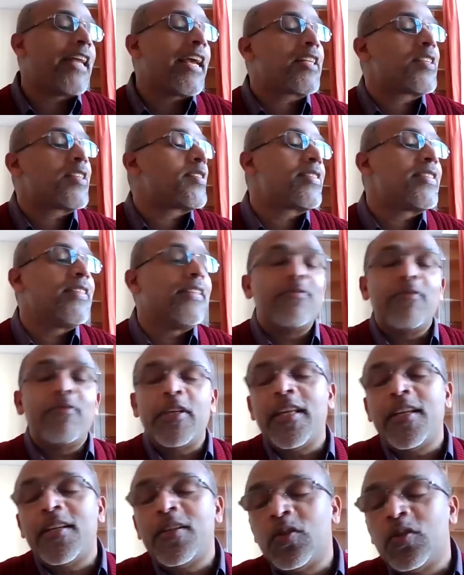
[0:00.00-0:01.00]
text
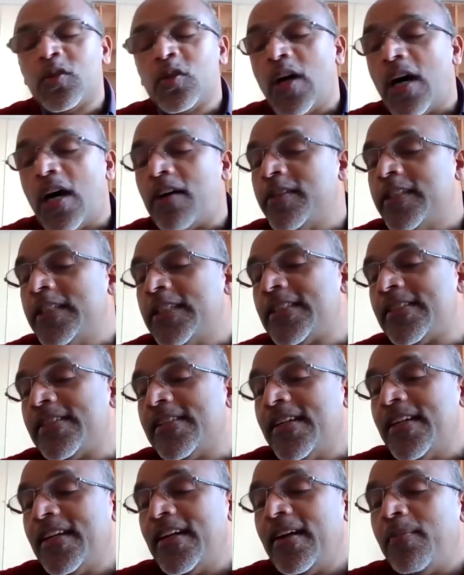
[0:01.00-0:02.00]
within two hours.
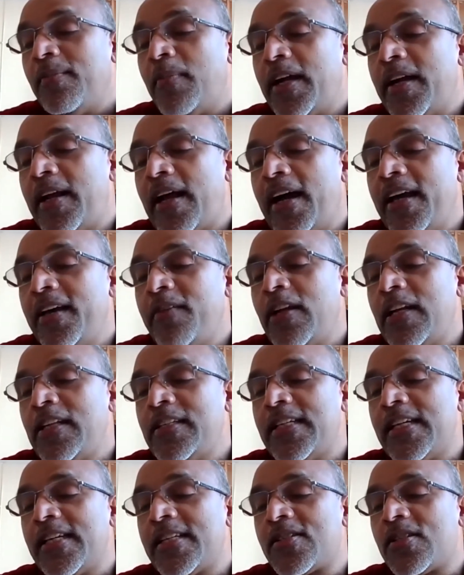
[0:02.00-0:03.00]
But I will
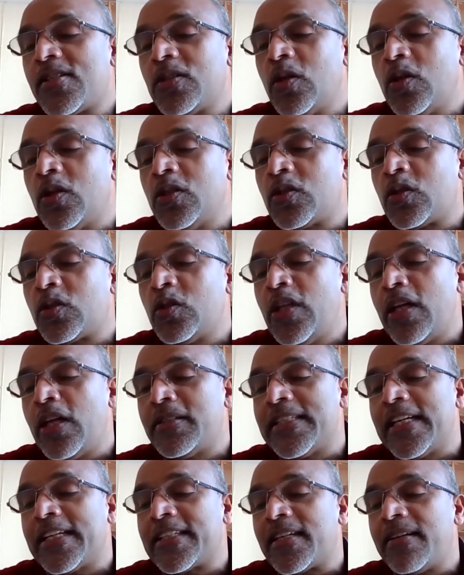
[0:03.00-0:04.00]
just go through the
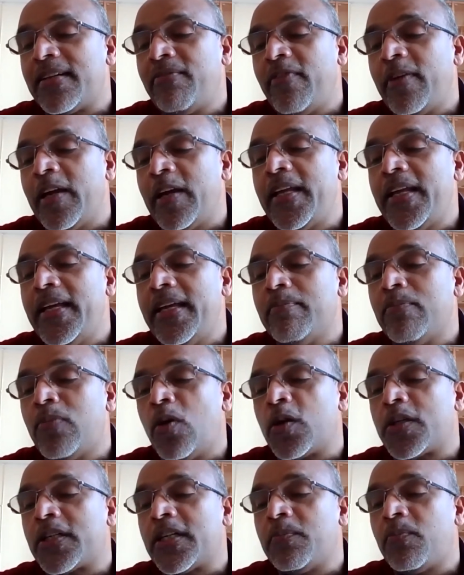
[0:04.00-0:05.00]
certain very
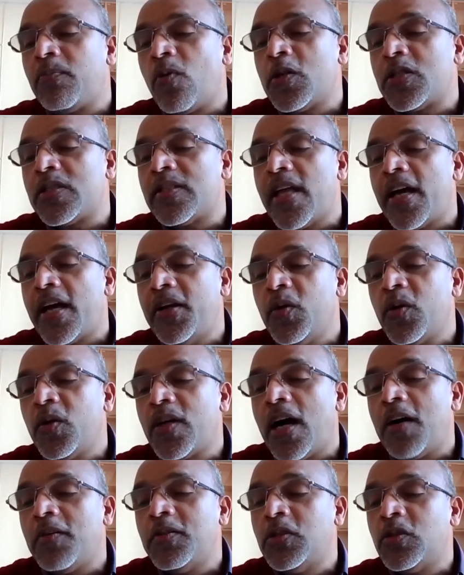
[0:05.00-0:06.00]
important points that you
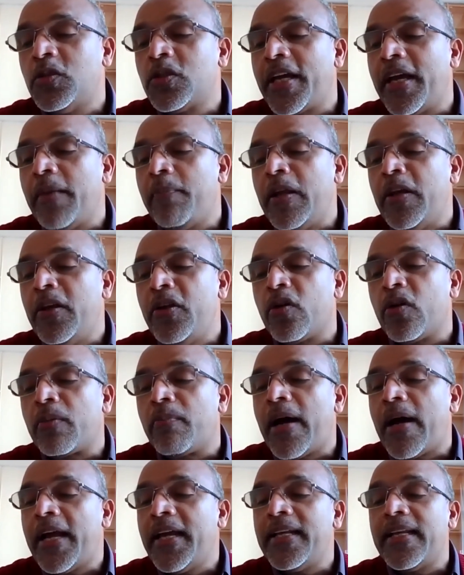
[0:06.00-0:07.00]
have to keep in your
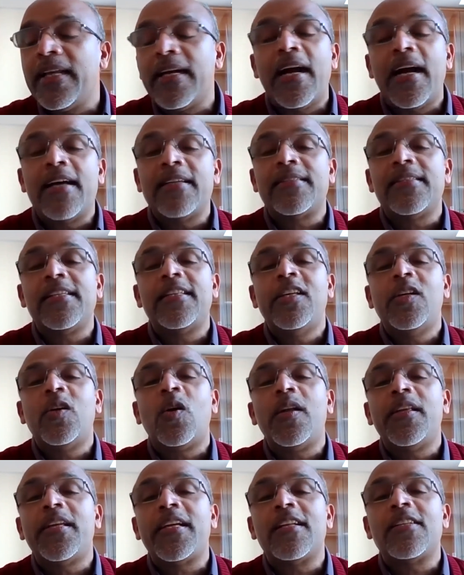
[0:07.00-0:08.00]
mind as a
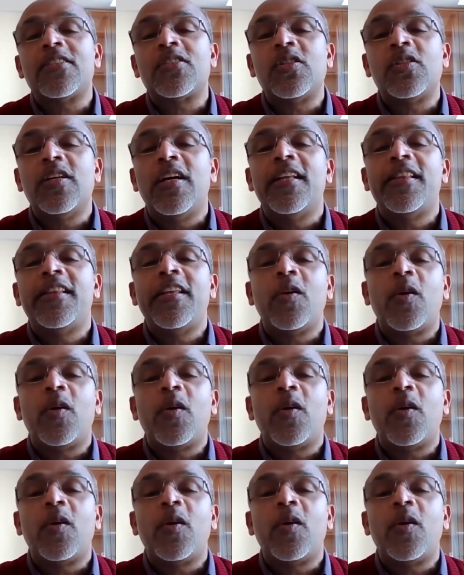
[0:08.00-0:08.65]
theological uh,